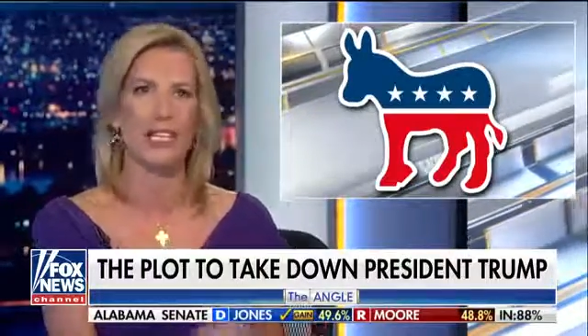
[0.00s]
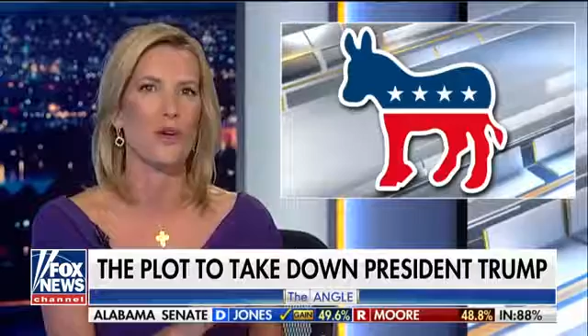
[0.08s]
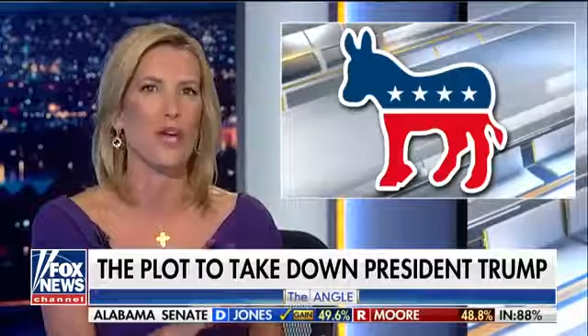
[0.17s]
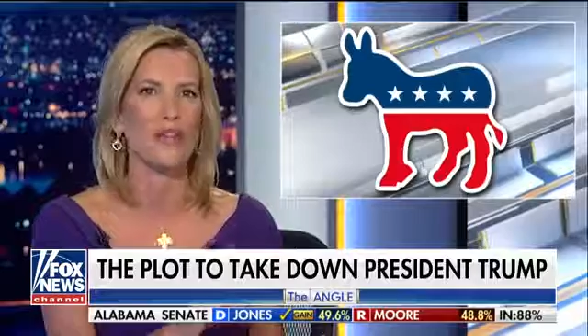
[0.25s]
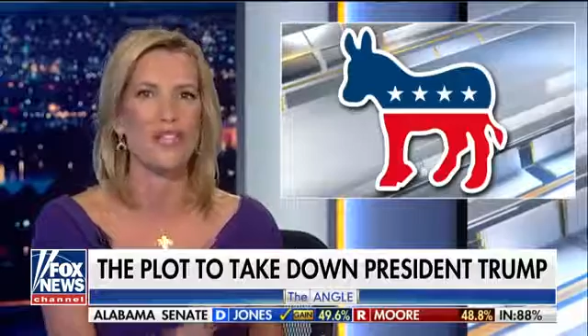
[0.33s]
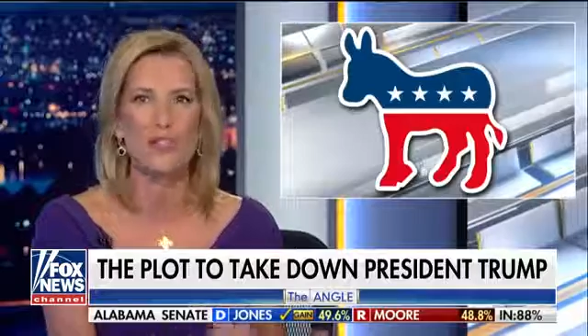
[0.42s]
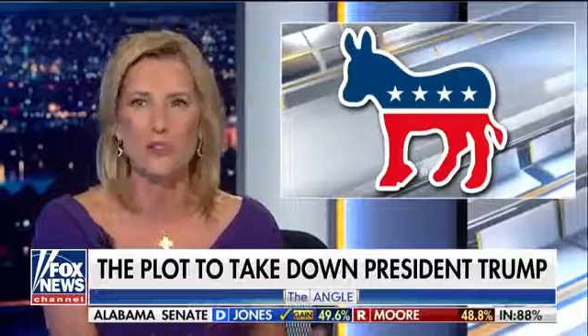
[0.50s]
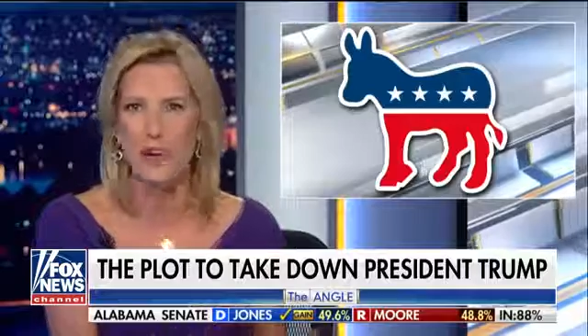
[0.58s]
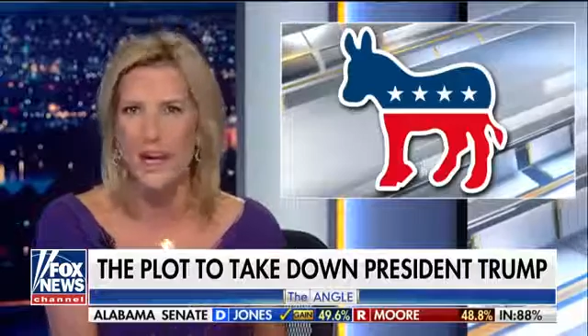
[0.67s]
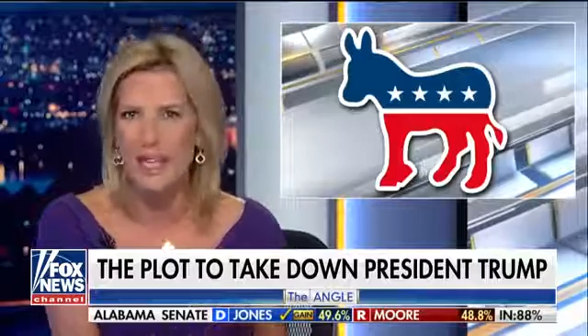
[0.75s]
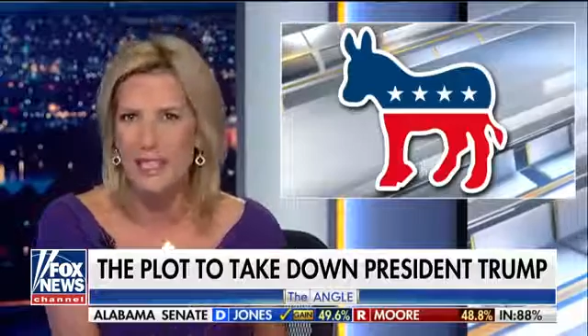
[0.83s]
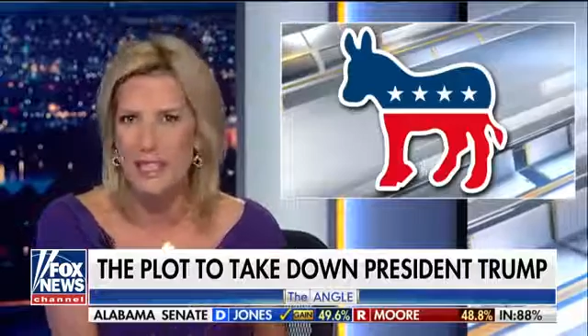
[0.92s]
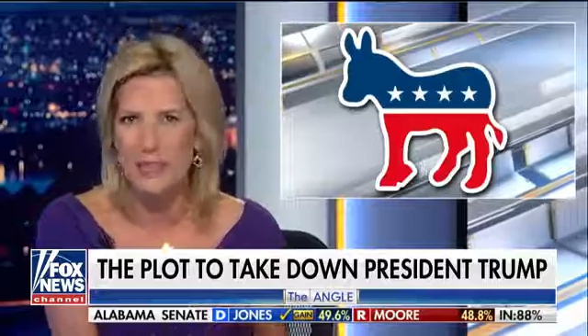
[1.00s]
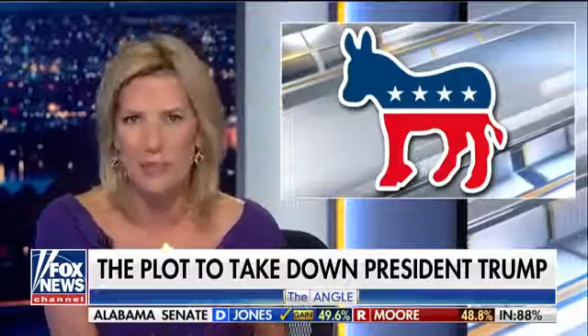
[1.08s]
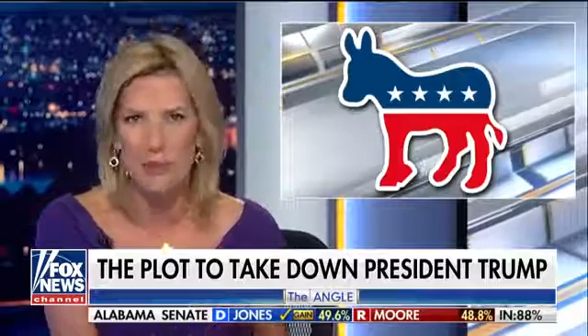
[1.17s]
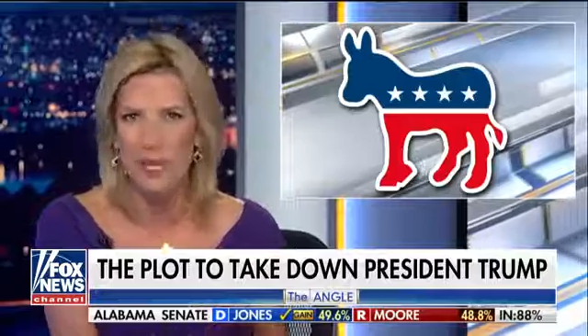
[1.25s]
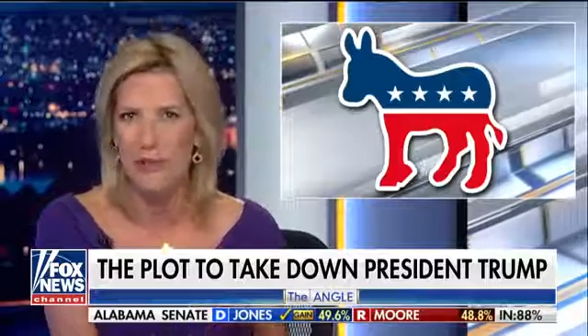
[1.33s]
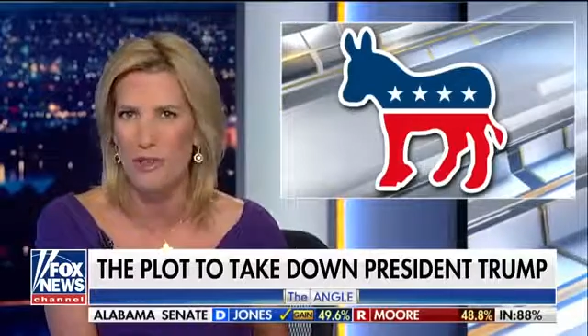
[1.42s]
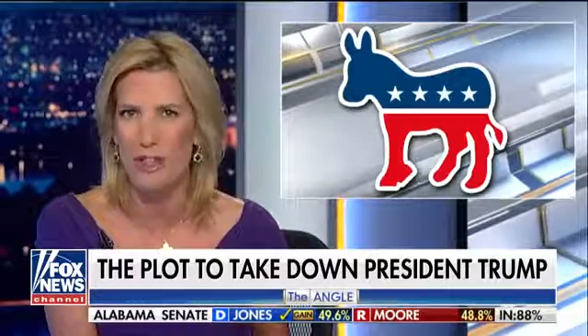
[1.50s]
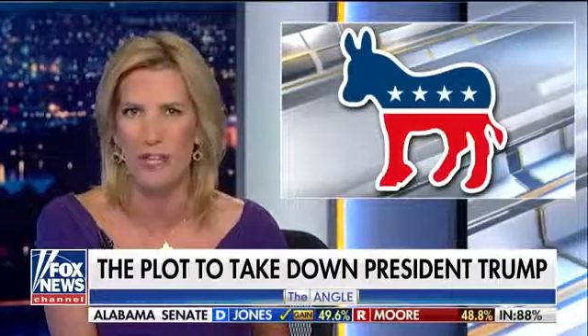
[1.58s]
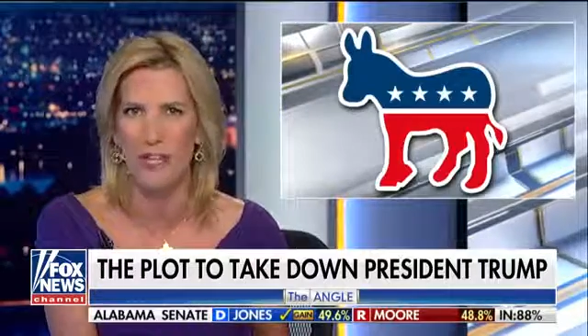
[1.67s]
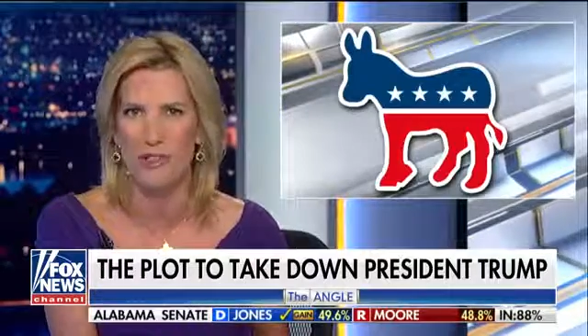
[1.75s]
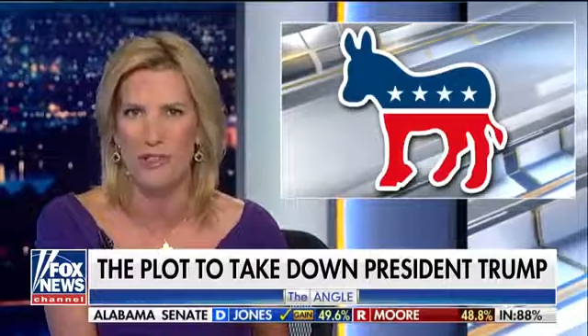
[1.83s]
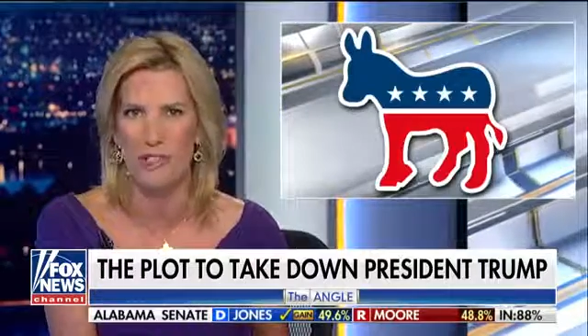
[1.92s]
You got these trade deals being
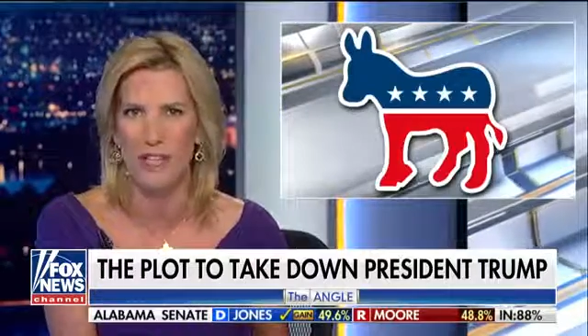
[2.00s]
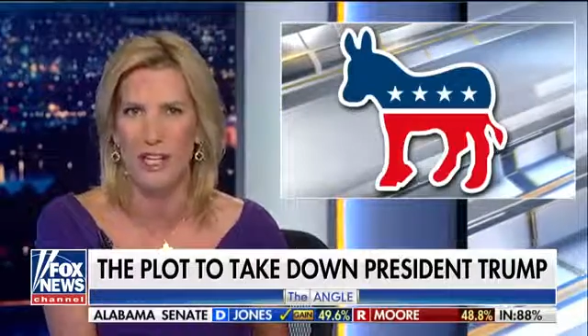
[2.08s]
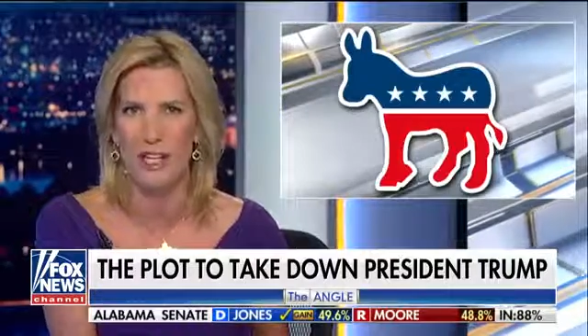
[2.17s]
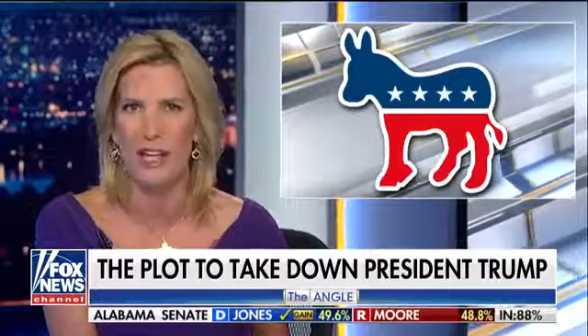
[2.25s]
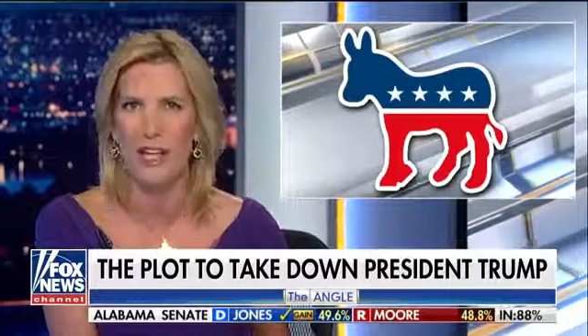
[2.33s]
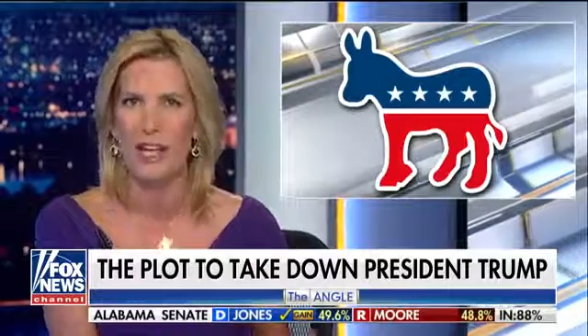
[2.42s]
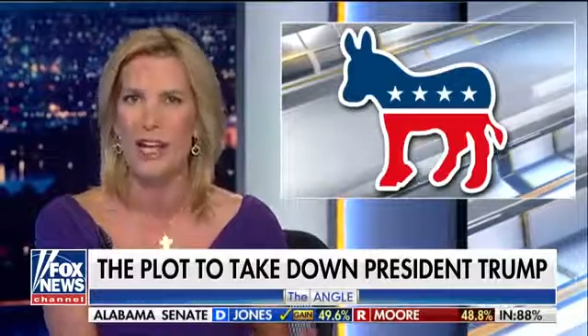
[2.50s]
renegotiated.